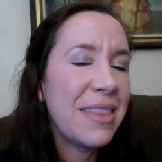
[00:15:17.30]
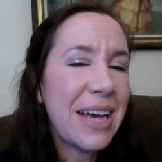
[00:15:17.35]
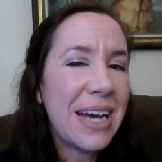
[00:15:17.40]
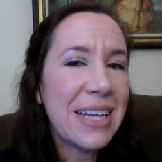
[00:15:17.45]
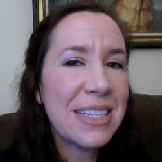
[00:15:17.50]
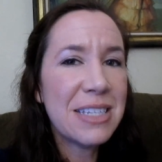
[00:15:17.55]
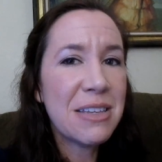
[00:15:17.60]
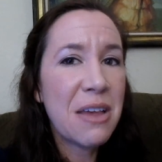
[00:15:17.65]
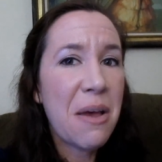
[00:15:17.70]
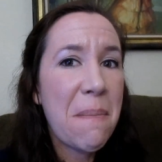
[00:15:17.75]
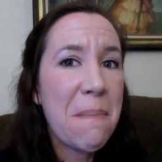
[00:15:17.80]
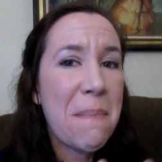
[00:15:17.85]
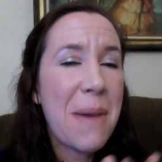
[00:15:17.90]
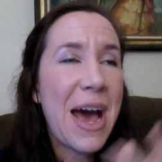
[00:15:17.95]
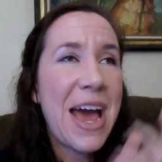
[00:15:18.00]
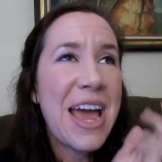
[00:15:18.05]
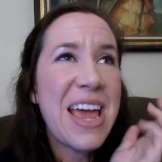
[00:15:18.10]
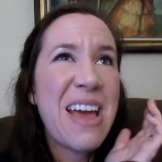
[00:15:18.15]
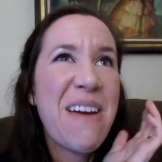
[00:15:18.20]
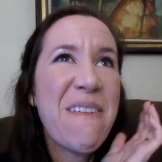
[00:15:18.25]
That's
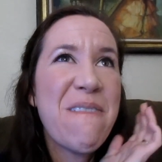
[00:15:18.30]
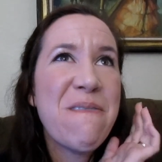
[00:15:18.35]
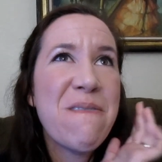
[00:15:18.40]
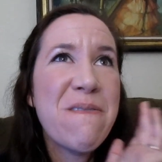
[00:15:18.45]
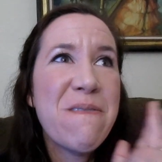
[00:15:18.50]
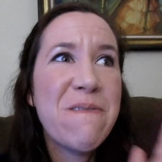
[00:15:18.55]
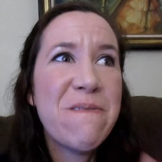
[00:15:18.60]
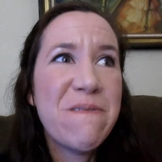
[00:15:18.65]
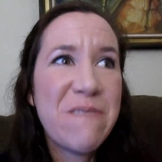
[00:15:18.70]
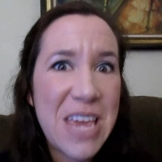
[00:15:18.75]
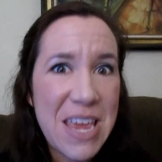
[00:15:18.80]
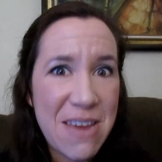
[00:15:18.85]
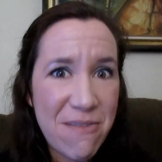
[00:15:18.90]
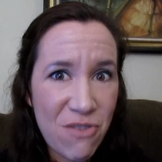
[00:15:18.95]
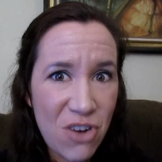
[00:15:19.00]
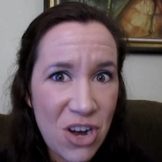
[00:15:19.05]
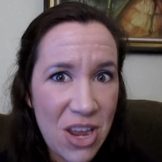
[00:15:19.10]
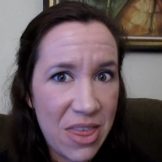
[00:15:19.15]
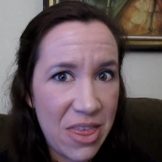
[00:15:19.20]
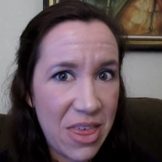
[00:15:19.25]
my
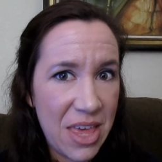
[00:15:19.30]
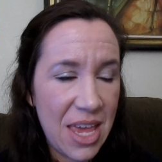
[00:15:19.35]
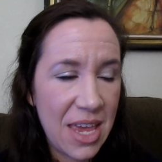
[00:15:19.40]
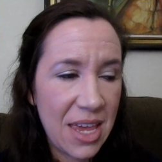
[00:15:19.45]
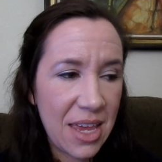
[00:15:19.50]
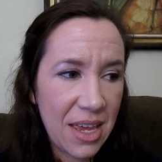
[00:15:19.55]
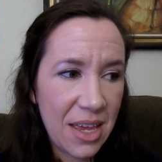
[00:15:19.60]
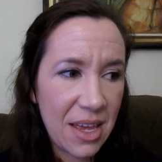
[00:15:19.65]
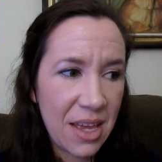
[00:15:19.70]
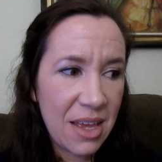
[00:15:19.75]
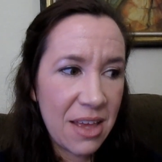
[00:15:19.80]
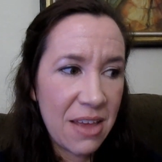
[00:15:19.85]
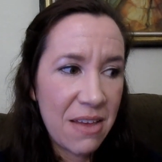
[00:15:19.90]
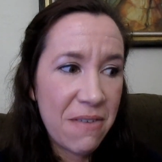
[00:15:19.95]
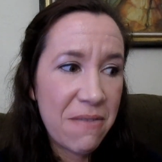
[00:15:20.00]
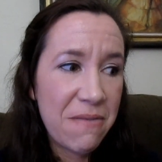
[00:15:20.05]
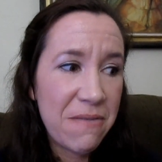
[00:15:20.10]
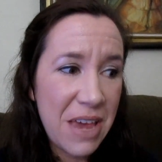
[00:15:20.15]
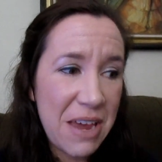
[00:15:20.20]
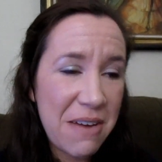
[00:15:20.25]
favorite thing.
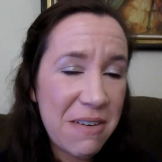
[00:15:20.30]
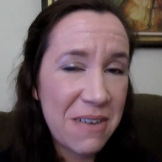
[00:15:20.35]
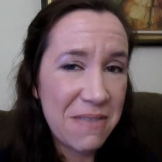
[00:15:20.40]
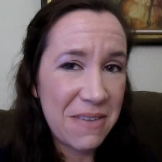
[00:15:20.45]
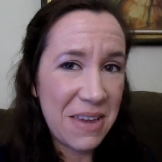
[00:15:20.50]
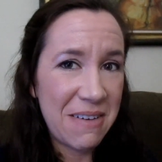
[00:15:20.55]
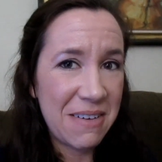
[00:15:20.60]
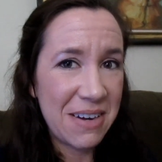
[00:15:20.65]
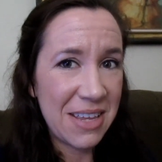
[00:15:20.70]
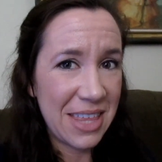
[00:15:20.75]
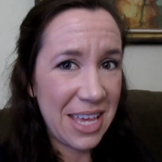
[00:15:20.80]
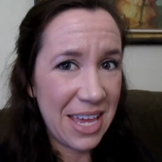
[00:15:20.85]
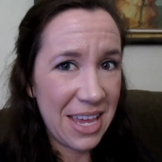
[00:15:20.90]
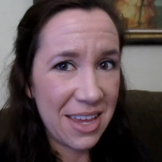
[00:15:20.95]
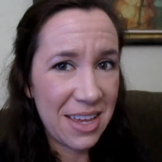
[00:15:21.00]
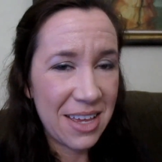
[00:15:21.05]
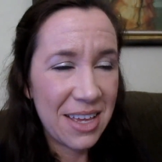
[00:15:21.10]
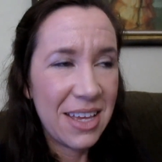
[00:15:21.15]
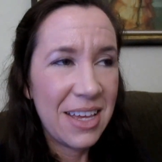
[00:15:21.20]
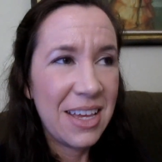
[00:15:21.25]
Favorite, favorite
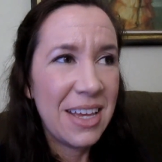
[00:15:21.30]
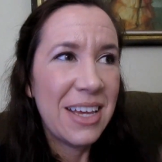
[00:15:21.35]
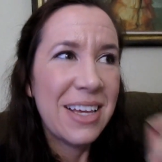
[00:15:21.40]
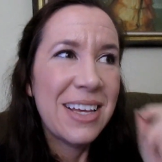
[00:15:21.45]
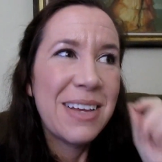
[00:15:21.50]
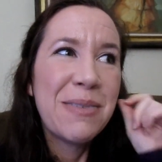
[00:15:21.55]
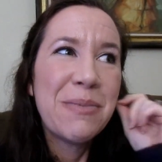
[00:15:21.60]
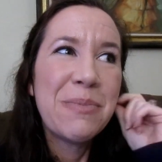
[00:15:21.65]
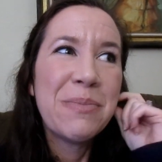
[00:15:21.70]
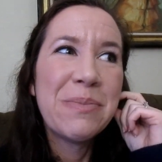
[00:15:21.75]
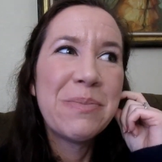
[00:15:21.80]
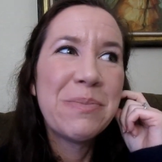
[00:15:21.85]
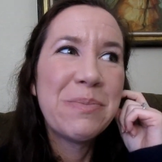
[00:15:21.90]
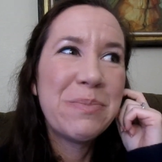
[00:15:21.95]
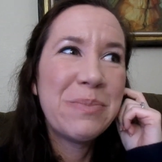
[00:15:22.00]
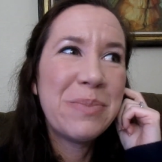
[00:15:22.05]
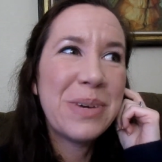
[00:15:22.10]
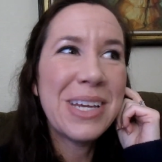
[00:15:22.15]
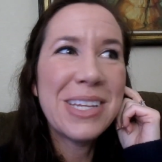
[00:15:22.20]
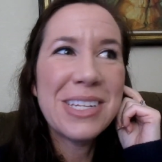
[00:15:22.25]
thing.
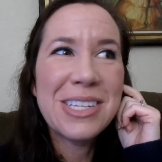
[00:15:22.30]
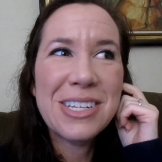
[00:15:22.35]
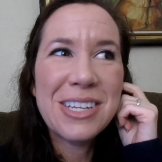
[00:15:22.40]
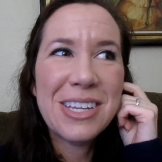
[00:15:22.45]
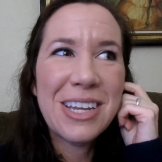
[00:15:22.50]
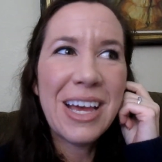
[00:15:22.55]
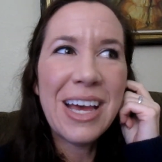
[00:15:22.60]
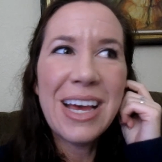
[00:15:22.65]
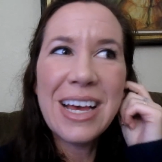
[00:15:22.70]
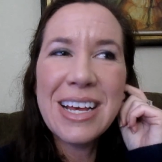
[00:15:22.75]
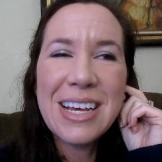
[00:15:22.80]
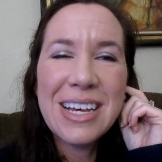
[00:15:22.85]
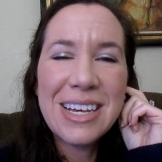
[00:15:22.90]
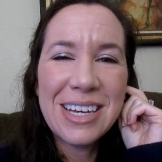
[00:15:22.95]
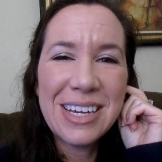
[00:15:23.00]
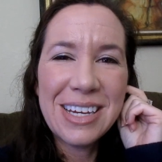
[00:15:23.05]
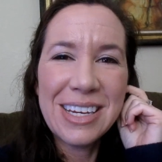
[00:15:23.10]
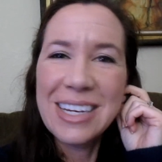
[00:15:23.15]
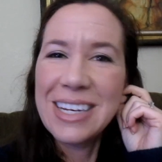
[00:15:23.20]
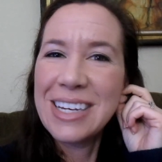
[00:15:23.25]
But
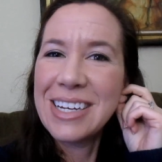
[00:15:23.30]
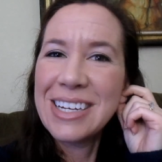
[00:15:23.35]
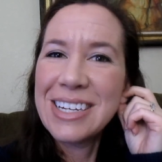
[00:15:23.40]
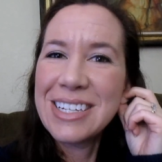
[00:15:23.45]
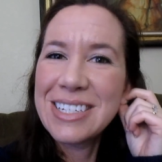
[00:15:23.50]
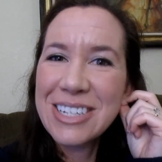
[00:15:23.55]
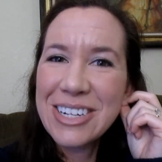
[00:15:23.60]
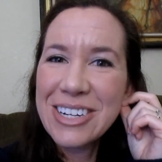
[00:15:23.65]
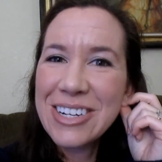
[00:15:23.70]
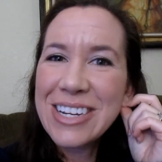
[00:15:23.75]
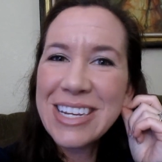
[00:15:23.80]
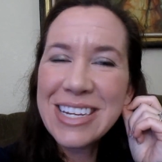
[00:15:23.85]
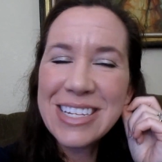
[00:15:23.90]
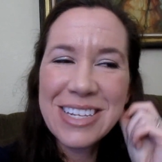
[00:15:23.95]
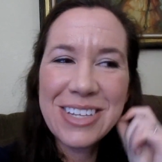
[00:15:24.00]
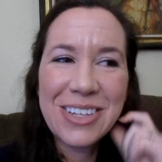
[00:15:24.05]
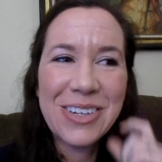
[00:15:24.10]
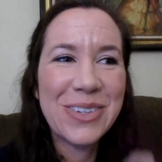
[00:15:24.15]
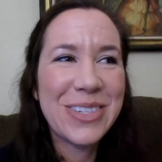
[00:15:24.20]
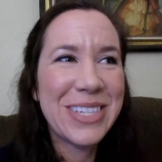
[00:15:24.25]
uh, turkey
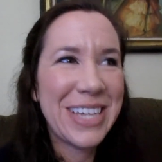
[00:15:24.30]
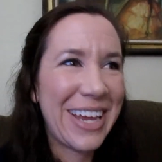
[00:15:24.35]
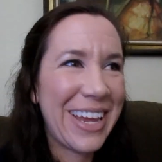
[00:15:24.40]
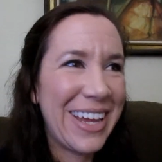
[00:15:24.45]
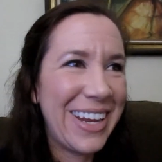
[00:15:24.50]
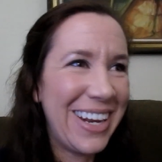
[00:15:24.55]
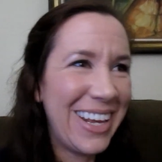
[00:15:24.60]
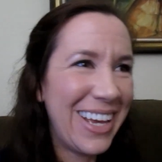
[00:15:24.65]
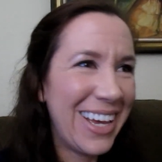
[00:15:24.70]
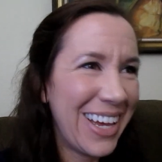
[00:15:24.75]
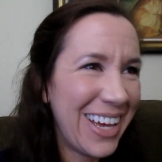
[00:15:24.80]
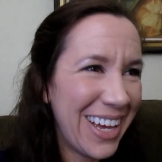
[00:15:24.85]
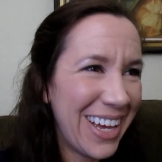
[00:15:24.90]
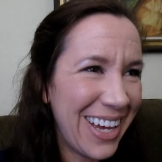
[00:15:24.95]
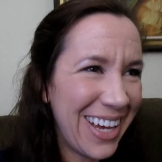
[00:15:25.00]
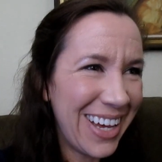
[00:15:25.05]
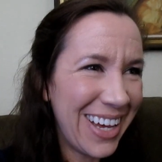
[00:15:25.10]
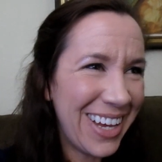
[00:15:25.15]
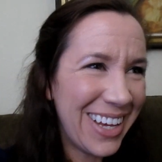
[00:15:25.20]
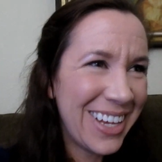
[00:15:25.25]
is a close second.
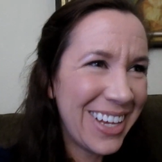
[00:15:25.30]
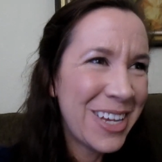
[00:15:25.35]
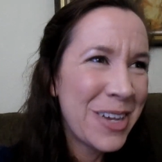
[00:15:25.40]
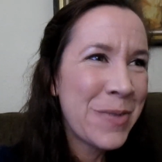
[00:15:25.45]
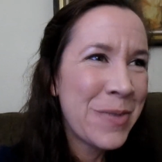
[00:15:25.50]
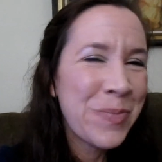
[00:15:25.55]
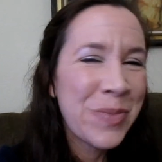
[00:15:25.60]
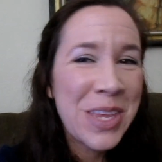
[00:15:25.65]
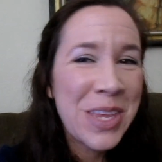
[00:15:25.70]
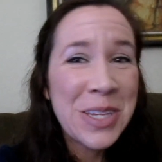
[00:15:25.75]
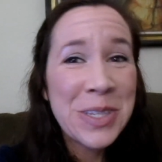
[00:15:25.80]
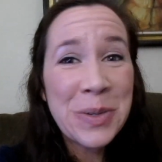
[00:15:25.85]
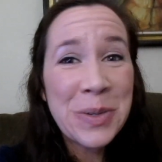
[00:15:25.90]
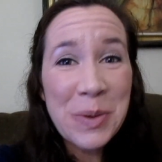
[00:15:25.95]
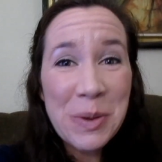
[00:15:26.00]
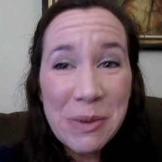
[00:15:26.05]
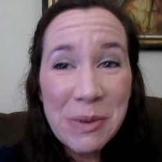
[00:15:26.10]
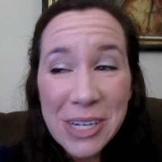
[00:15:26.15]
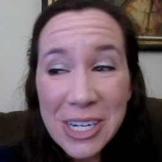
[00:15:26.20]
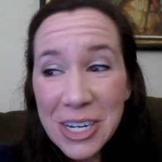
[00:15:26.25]
So
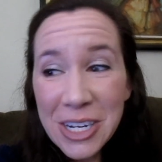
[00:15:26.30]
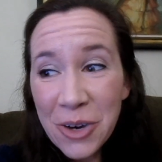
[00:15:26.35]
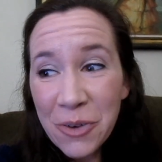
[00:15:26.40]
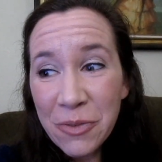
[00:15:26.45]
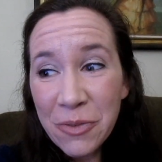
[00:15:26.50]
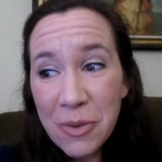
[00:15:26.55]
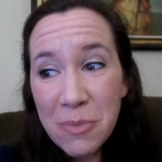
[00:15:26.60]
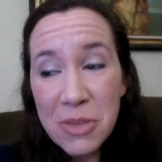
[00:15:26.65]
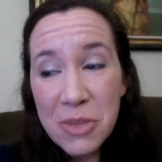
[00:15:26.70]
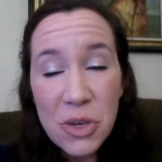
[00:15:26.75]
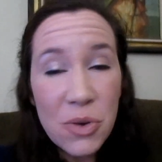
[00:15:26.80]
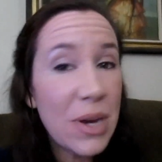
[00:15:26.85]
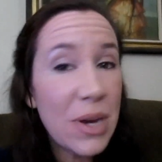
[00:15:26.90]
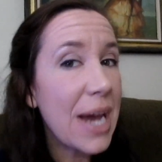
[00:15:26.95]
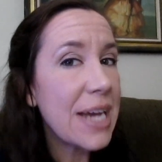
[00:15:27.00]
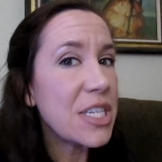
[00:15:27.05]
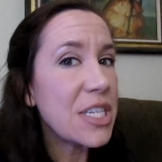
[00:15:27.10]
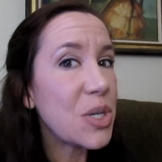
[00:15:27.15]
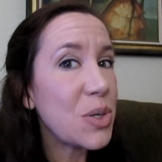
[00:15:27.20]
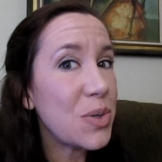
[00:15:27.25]
we want to know from you
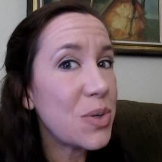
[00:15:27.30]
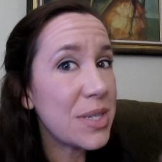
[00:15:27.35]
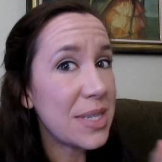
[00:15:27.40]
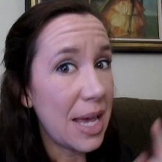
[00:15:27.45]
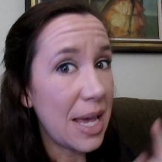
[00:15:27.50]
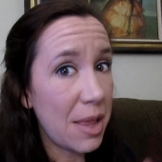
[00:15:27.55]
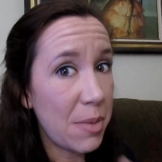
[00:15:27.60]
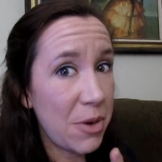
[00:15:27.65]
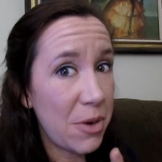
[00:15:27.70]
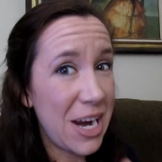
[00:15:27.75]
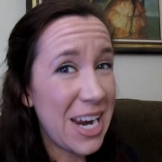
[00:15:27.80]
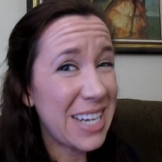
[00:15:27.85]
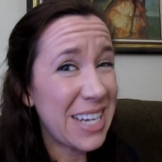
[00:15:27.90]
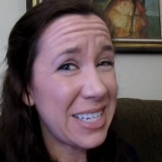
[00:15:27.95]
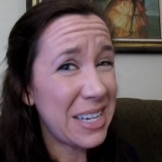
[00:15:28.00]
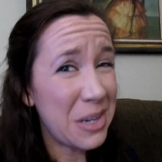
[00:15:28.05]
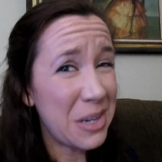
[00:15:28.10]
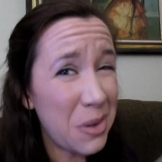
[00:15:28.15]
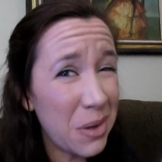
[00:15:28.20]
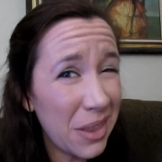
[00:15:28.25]
guys who celebrate,
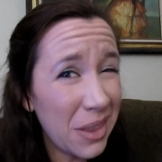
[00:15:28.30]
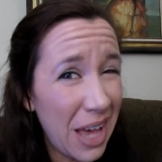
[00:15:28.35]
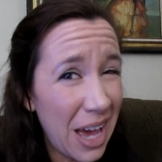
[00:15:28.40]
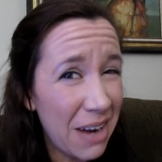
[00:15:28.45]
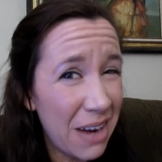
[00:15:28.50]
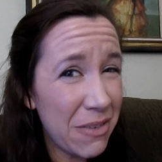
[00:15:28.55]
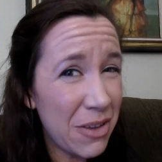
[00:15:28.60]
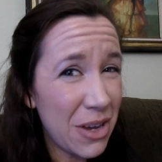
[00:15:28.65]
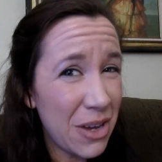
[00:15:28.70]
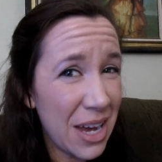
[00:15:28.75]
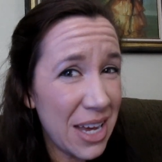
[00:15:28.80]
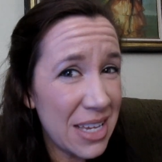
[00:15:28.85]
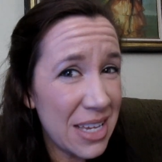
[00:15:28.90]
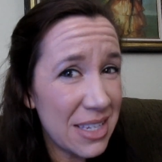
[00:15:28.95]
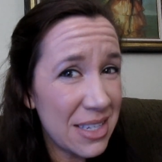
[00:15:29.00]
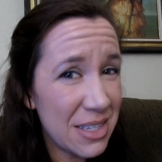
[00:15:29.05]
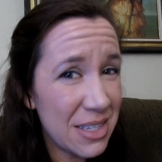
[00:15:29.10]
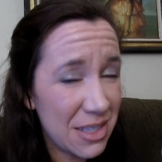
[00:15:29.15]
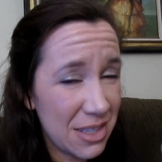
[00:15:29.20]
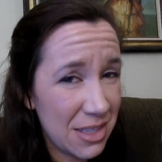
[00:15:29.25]
because I know a lot of you
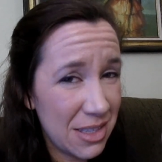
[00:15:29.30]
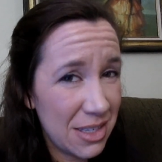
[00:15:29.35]
guys,